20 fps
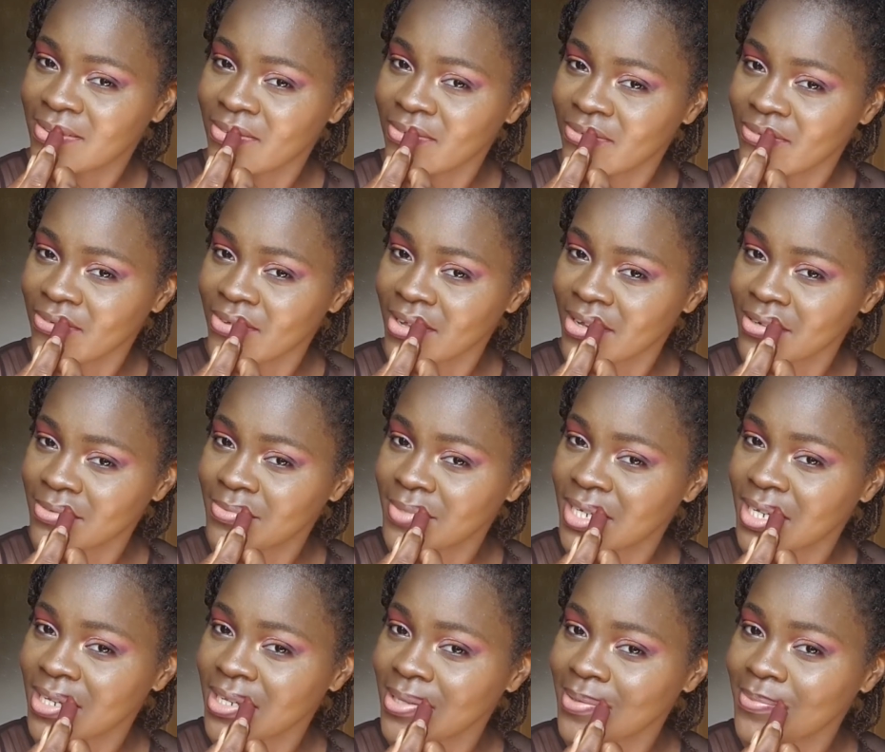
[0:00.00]
to fill
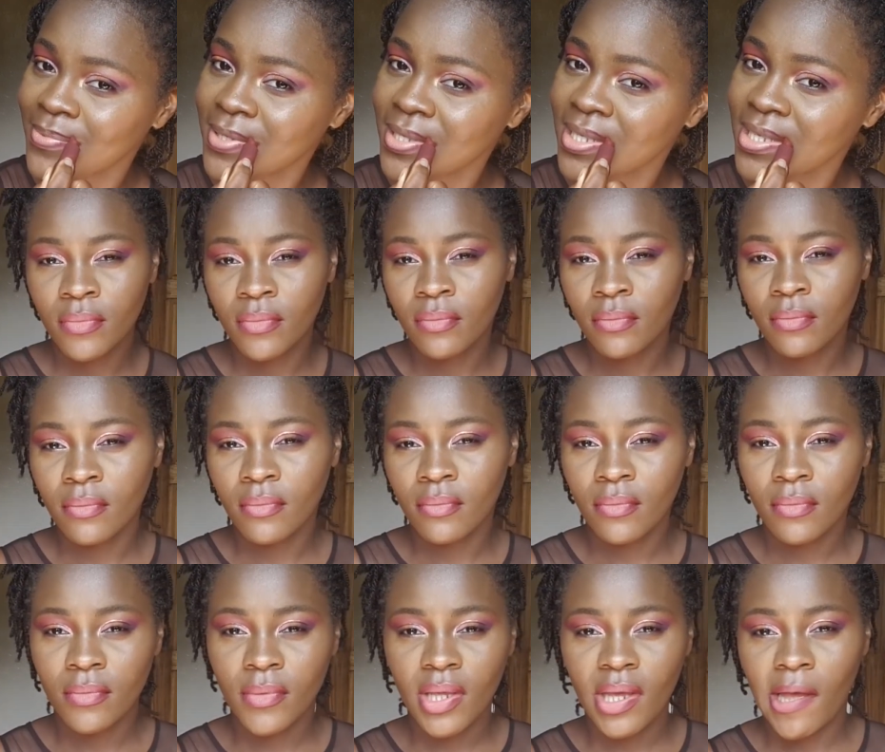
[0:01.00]
my lips.
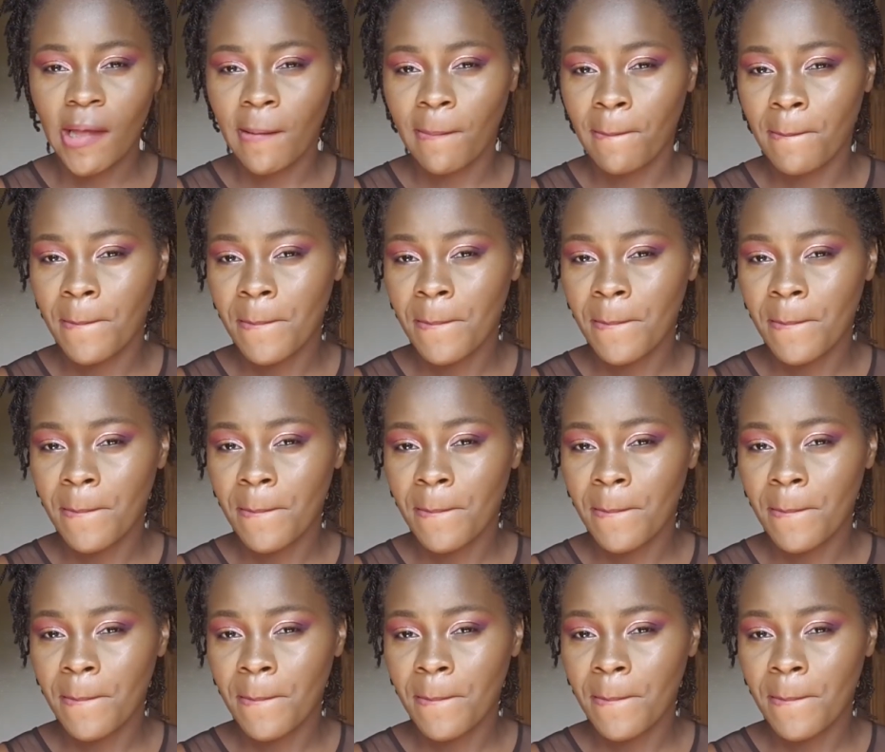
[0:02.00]
Yeah,